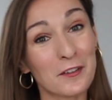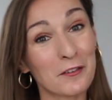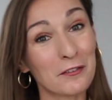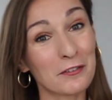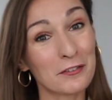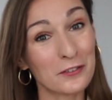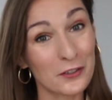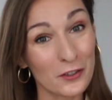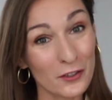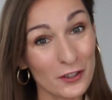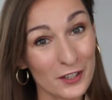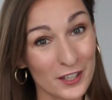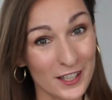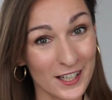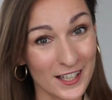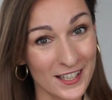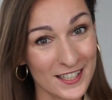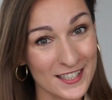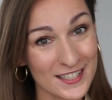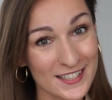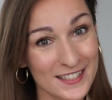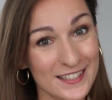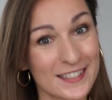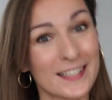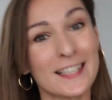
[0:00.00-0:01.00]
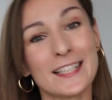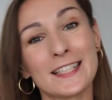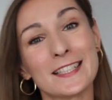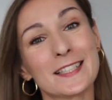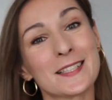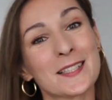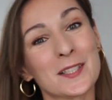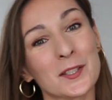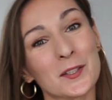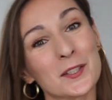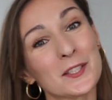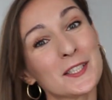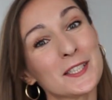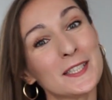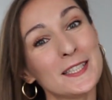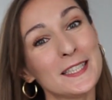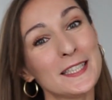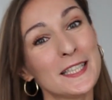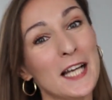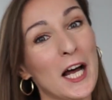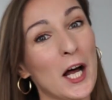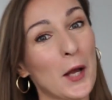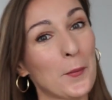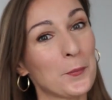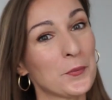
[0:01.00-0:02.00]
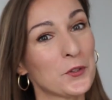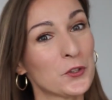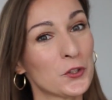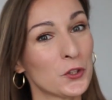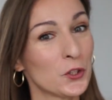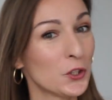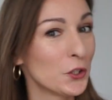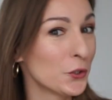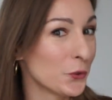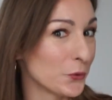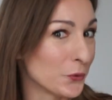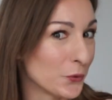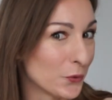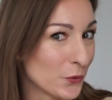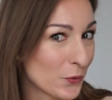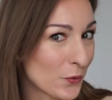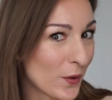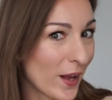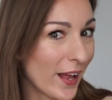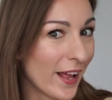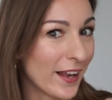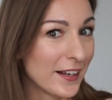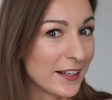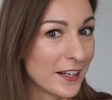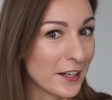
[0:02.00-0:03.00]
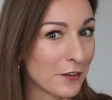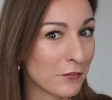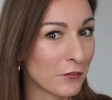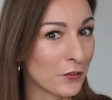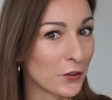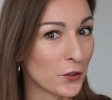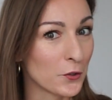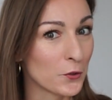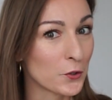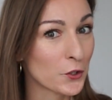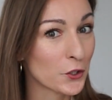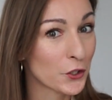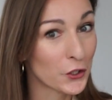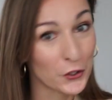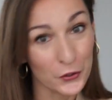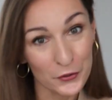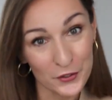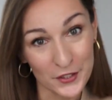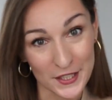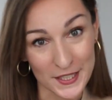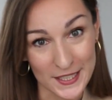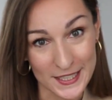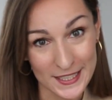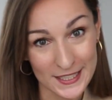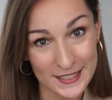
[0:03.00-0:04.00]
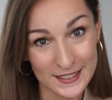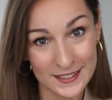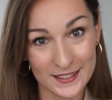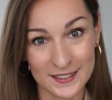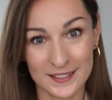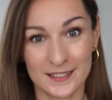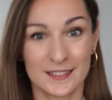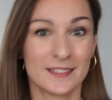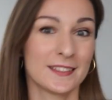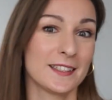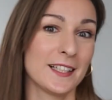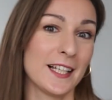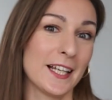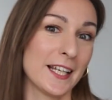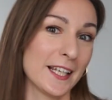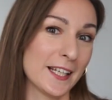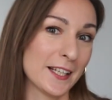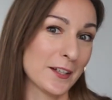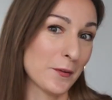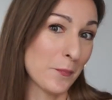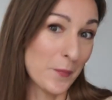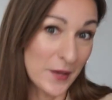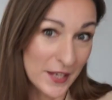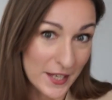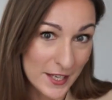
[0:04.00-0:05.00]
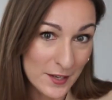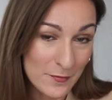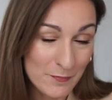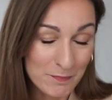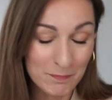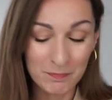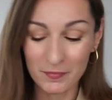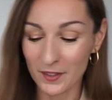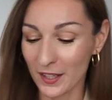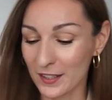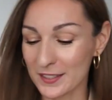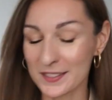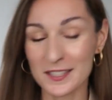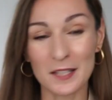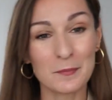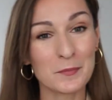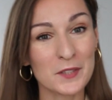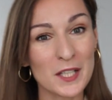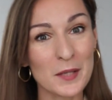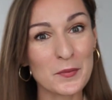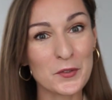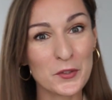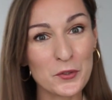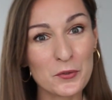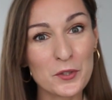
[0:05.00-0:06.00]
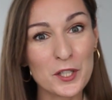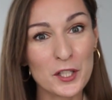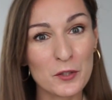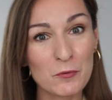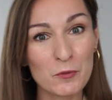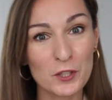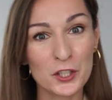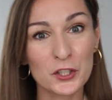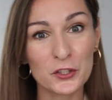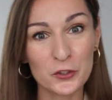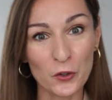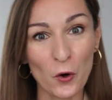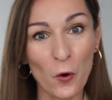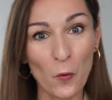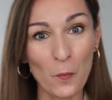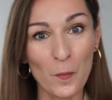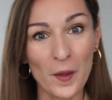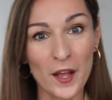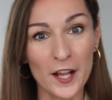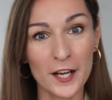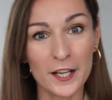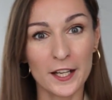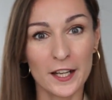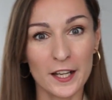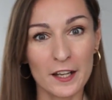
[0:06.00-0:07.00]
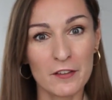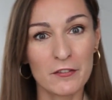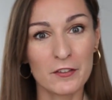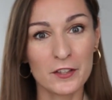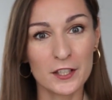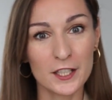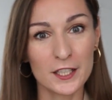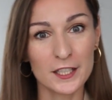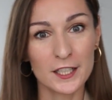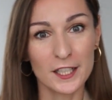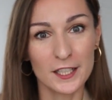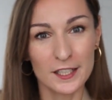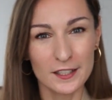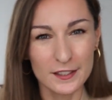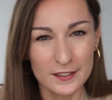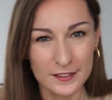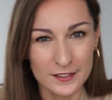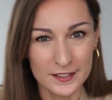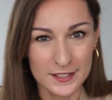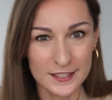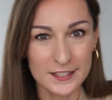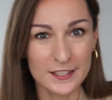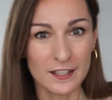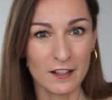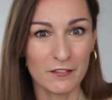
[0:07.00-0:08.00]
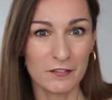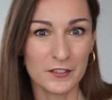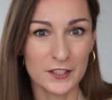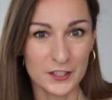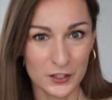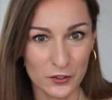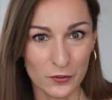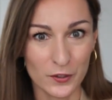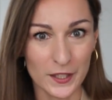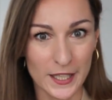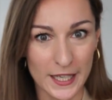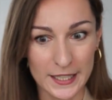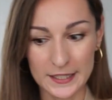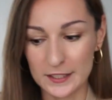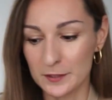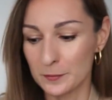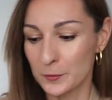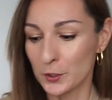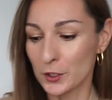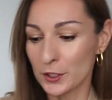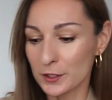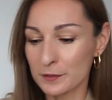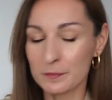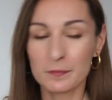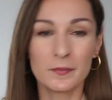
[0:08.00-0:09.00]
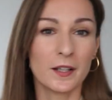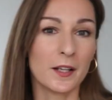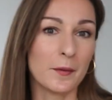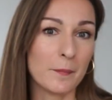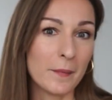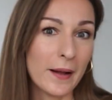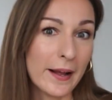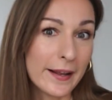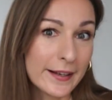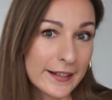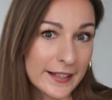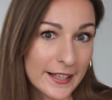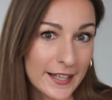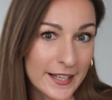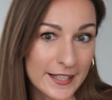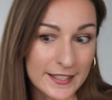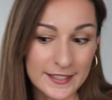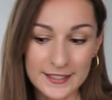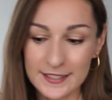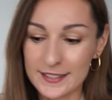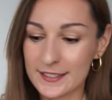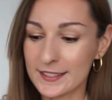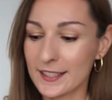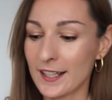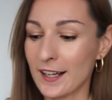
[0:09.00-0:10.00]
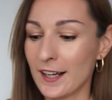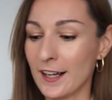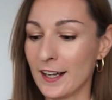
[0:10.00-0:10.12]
of course, it's totally up to you. And if you're curious, like me, sometimes you really want to open even the stuff is collectible. In my case,